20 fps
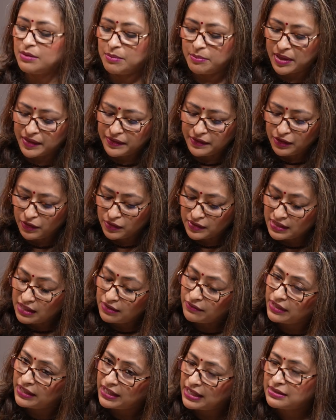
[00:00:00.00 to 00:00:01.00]
a mother
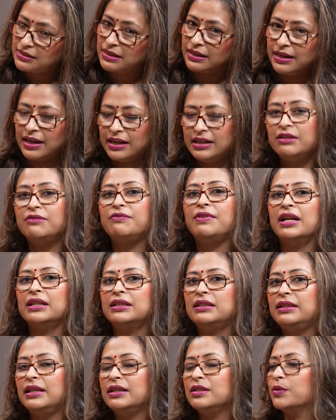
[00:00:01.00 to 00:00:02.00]
yourself, and that's again, in fact,
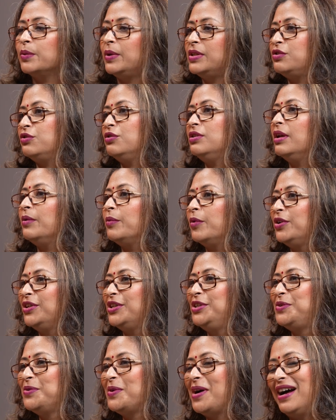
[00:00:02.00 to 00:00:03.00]
the next question I
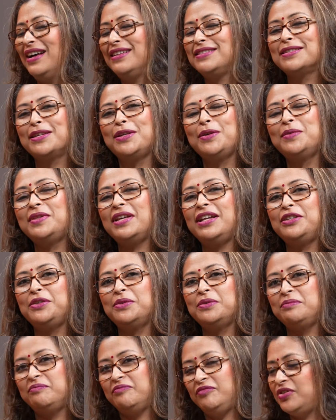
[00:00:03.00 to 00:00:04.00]
wanted to ask you, that
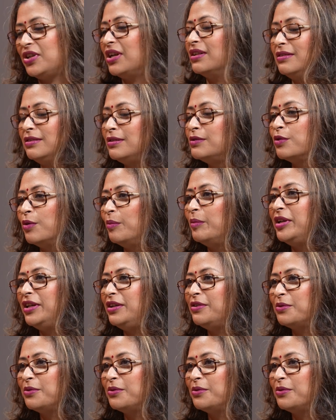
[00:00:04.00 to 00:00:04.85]
you juggle so many